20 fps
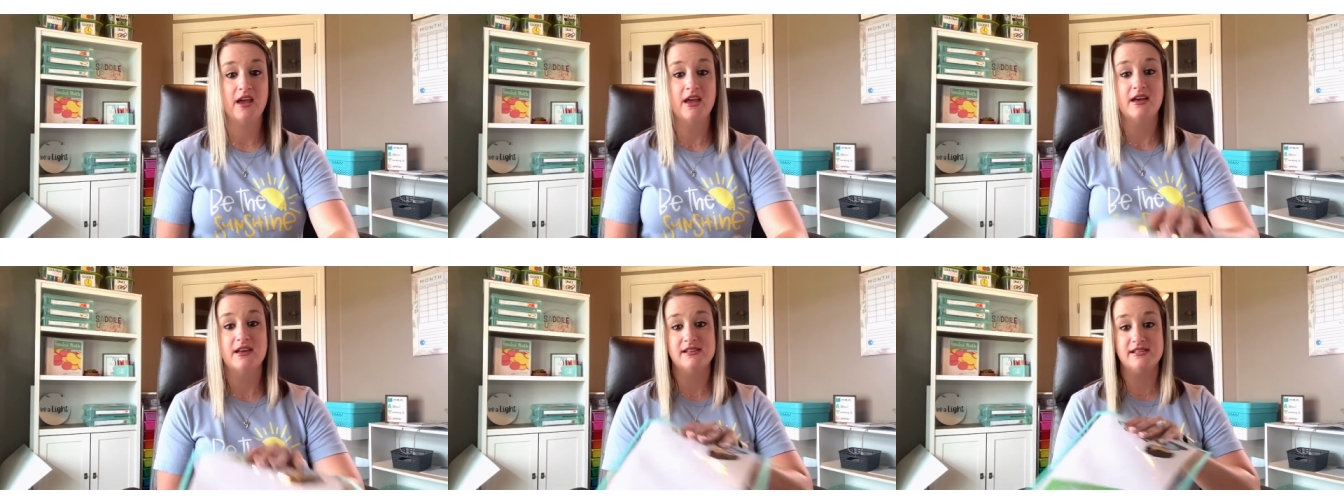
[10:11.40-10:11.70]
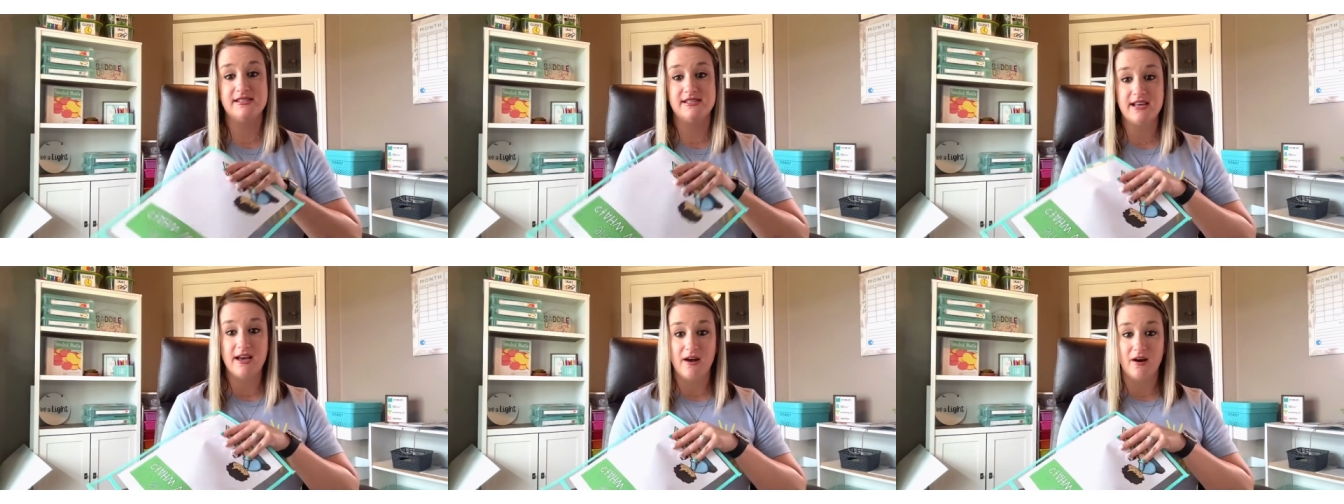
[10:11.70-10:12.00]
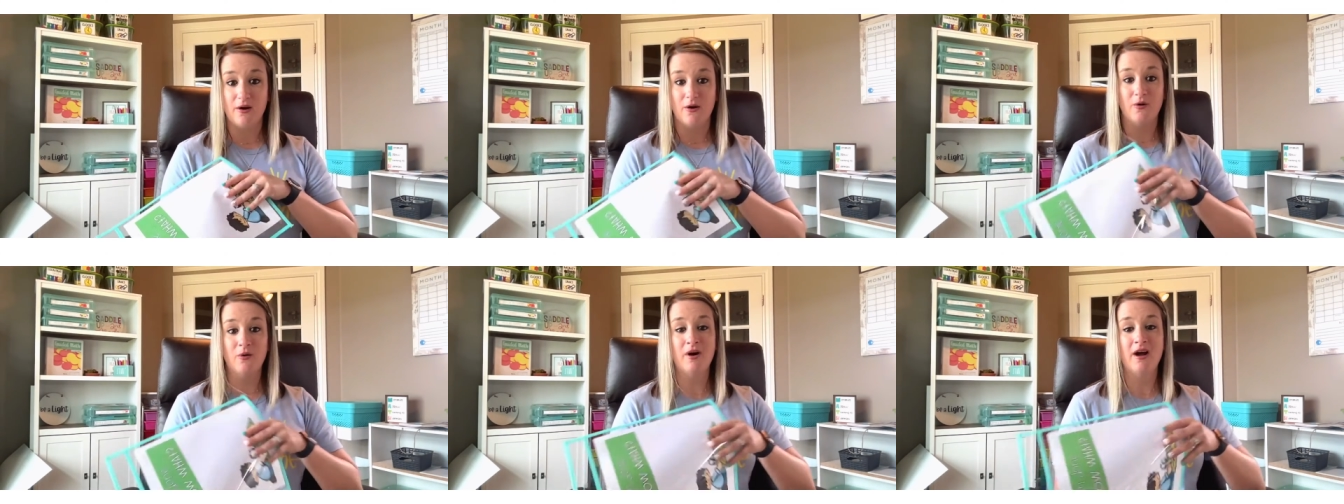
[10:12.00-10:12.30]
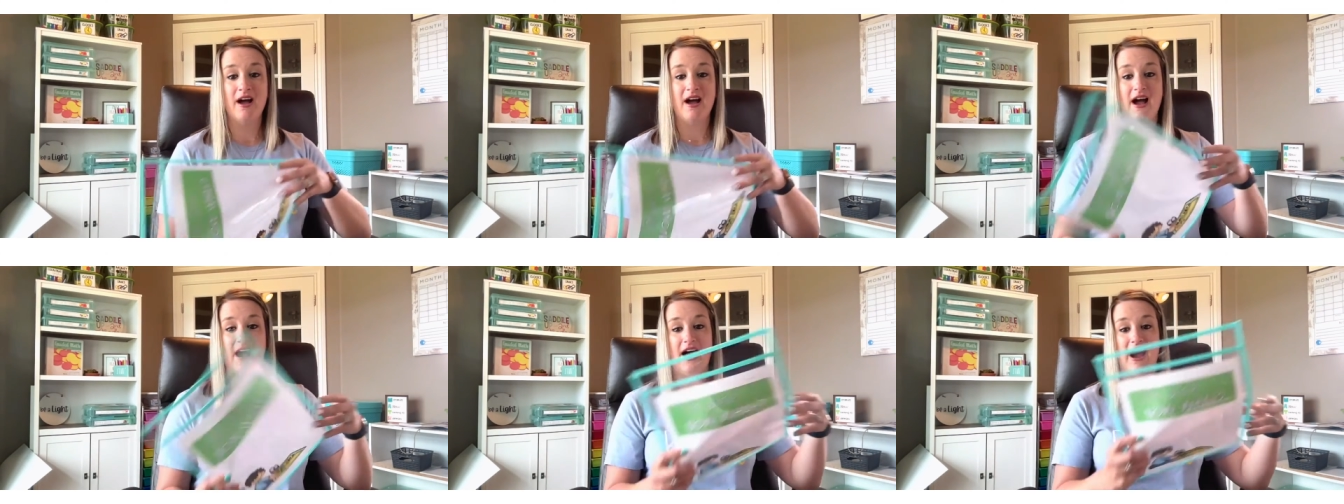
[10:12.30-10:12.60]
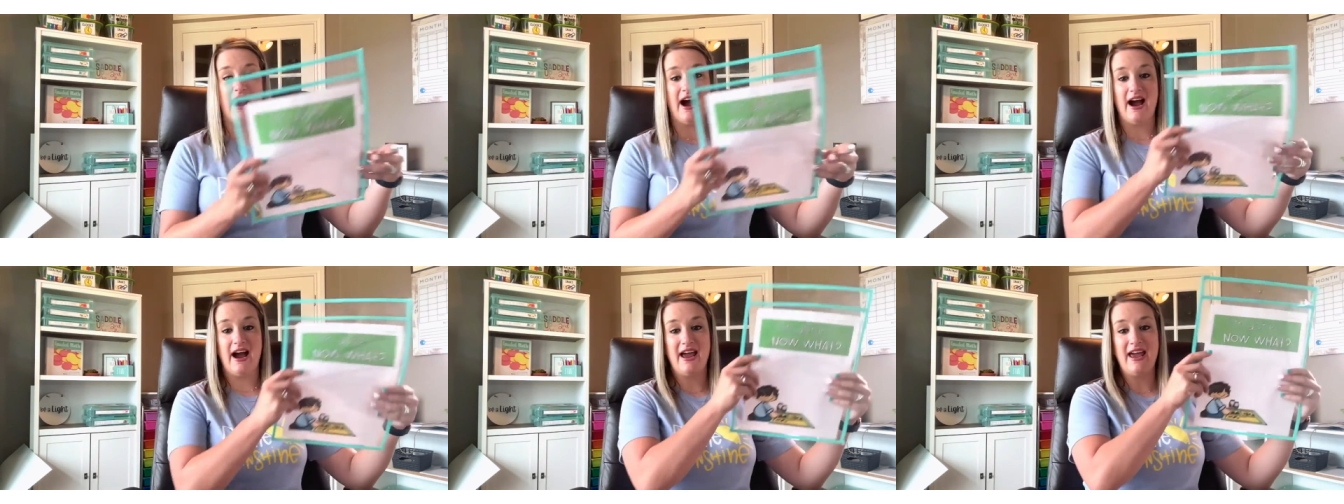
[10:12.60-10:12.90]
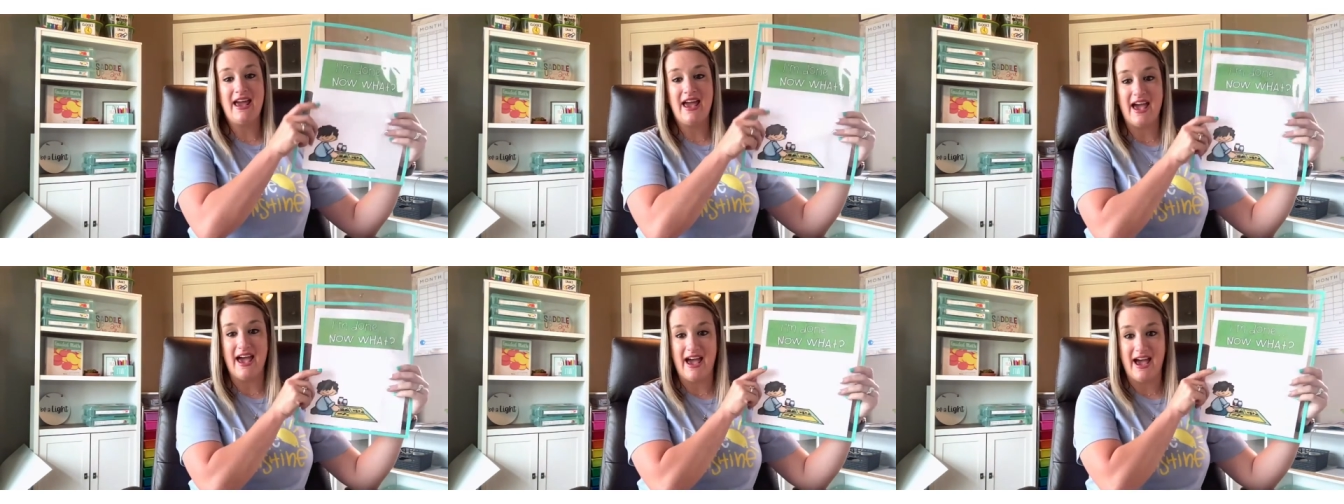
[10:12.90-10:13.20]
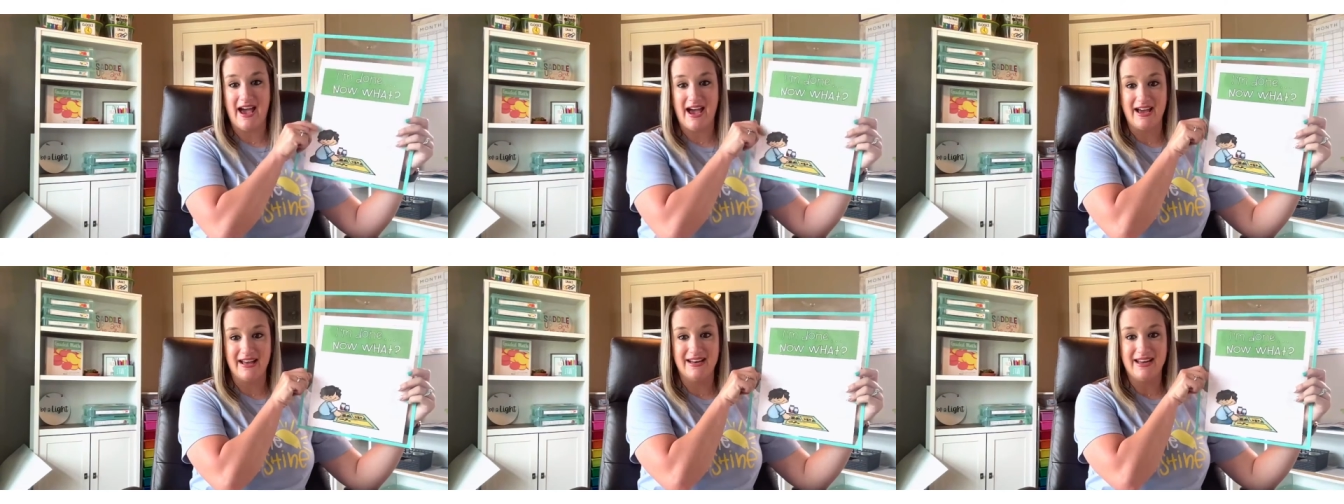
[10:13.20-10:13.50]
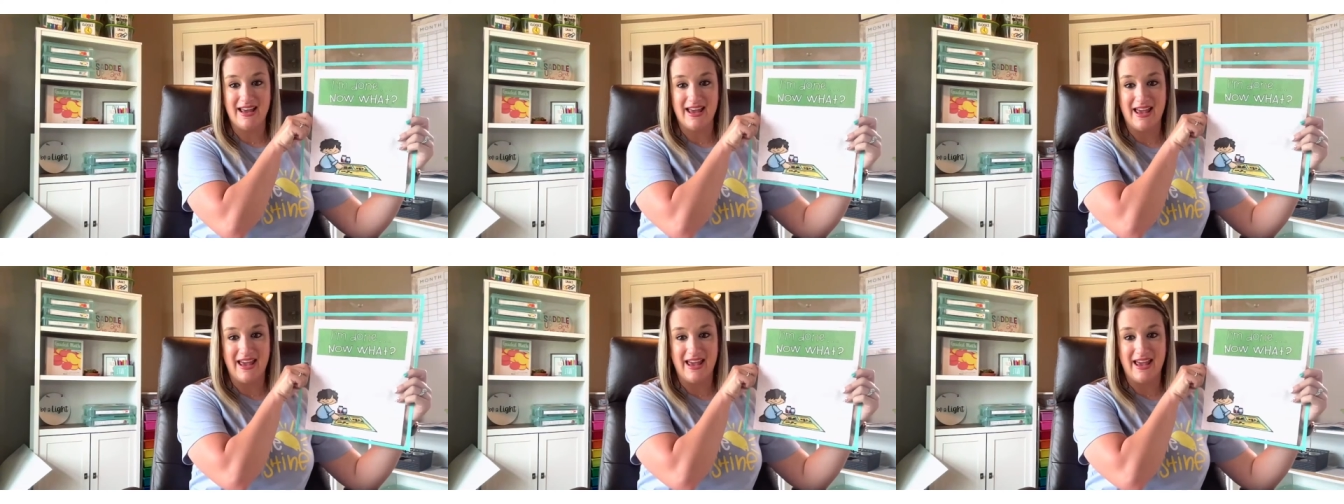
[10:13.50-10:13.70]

So I had